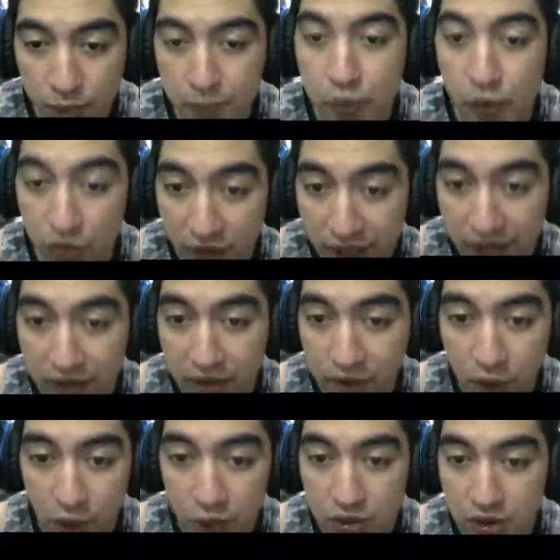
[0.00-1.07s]
provide
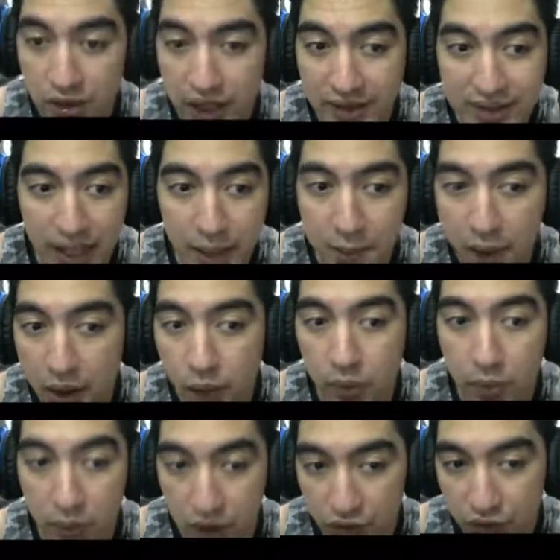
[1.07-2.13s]
those attack power
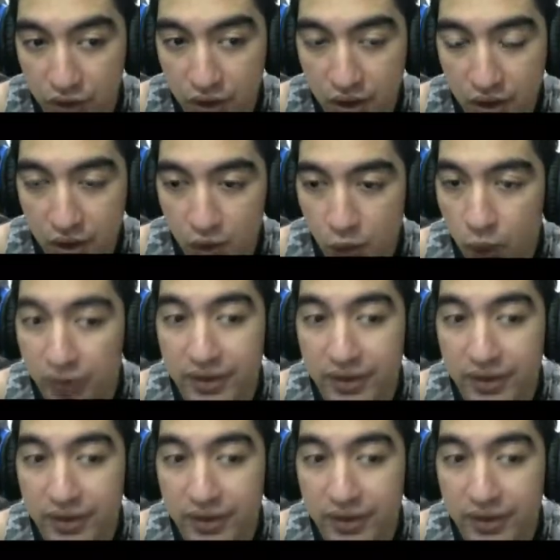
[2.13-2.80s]
buff with